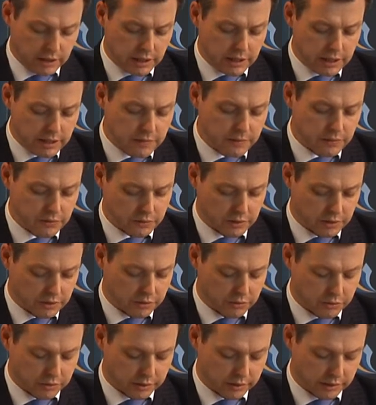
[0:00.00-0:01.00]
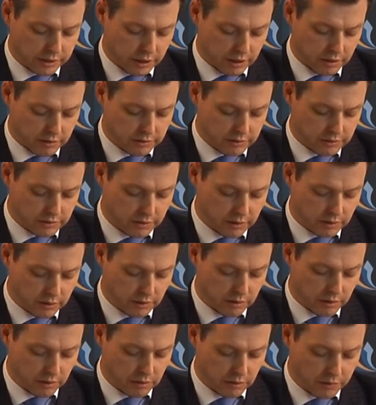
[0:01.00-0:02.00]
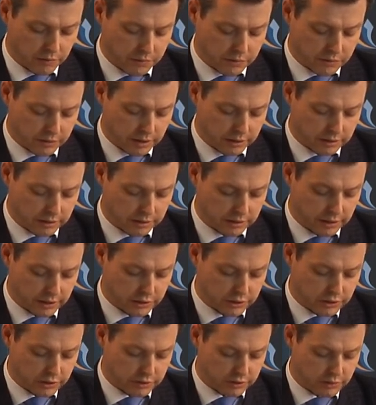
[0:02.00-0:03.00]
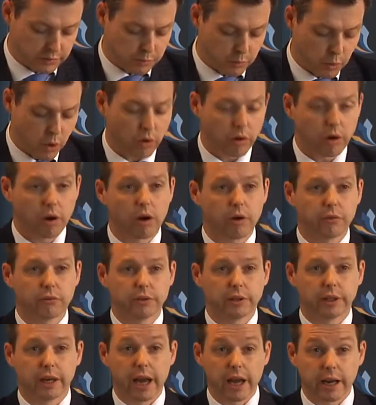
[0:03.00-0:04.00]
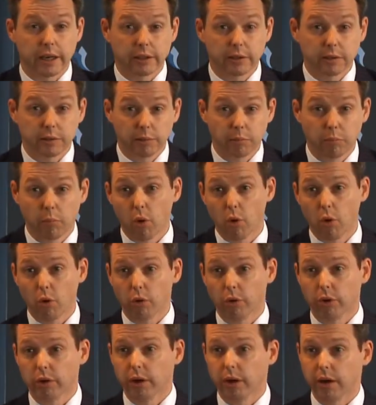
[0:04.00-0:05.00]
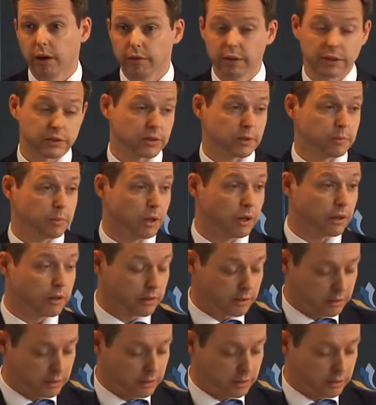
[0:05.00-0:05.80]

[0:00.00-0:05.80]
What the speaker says: in the Security Council of the United Nations more often and more visible,